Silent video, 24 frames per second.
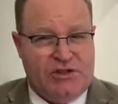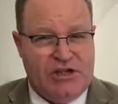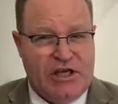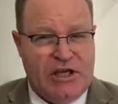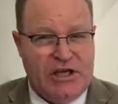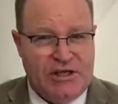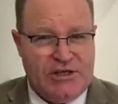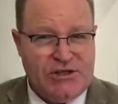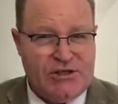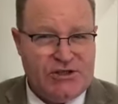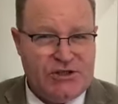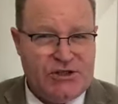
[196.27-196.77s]

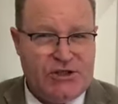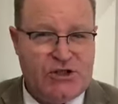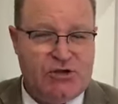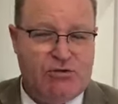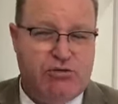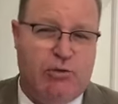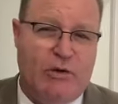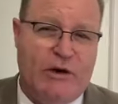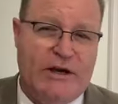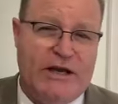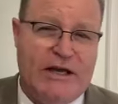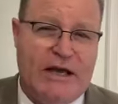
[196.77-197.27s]

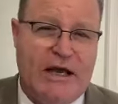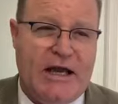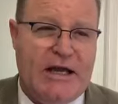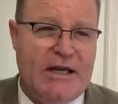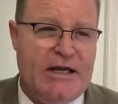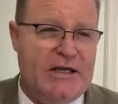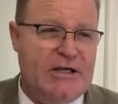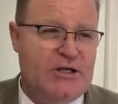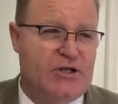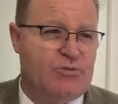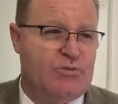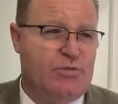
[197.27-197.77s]
Genesis
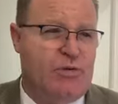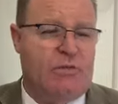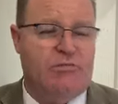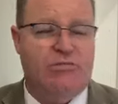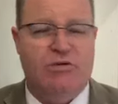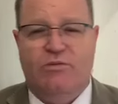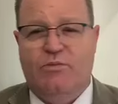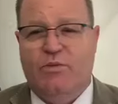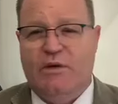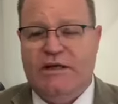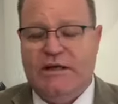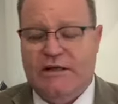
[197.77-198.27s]
28 is
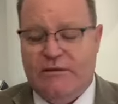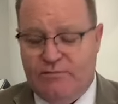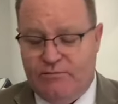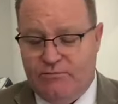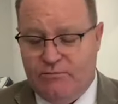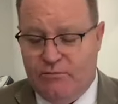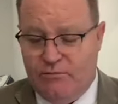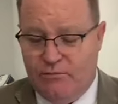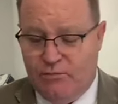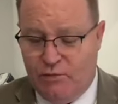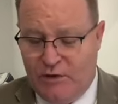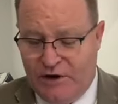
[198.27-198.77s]
probably
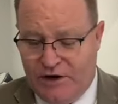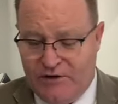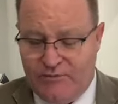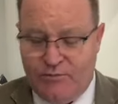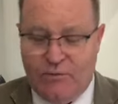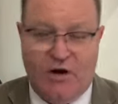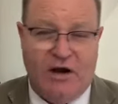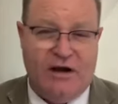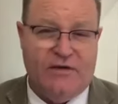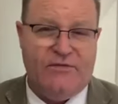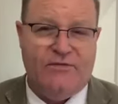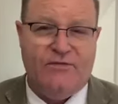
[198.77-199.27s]
one
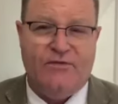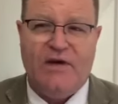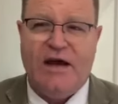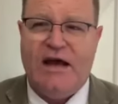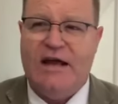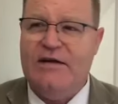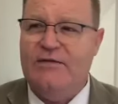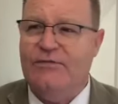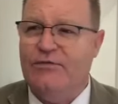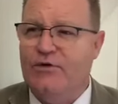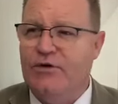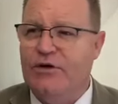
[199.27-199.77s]
of my
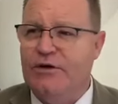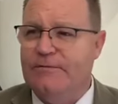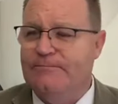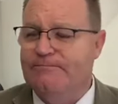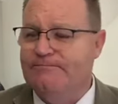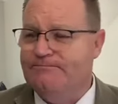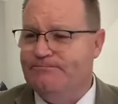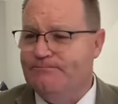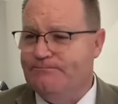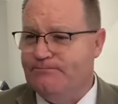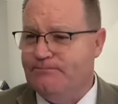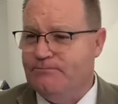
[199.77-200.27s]
favorite
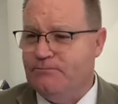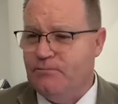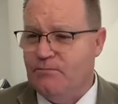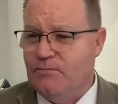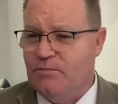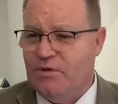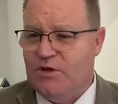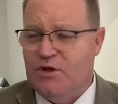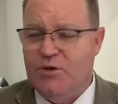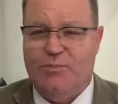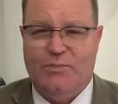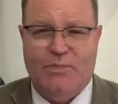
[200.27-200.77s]

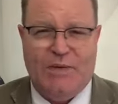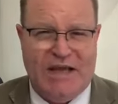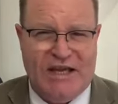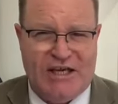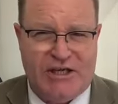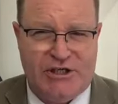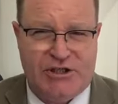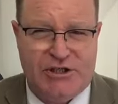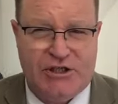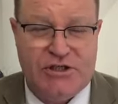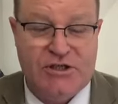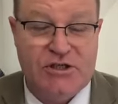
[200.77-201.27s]

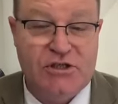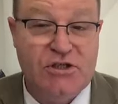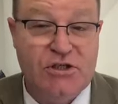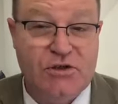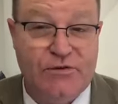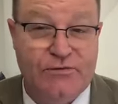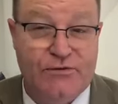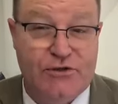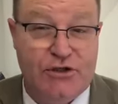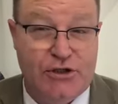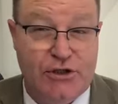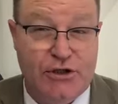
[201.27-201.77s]

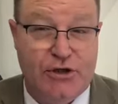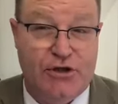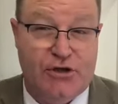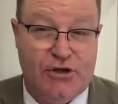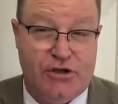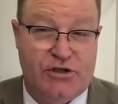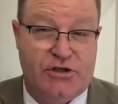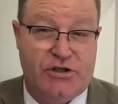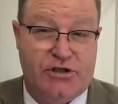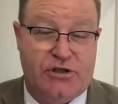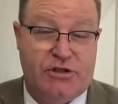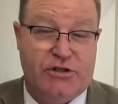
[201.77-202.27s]
depictions of
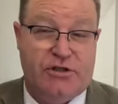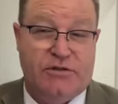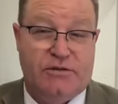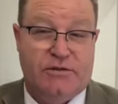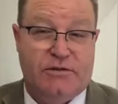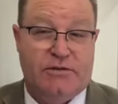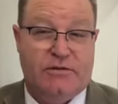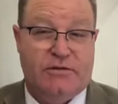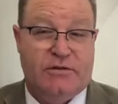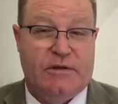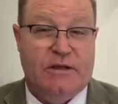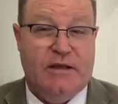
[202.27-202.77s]
church.
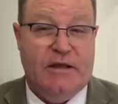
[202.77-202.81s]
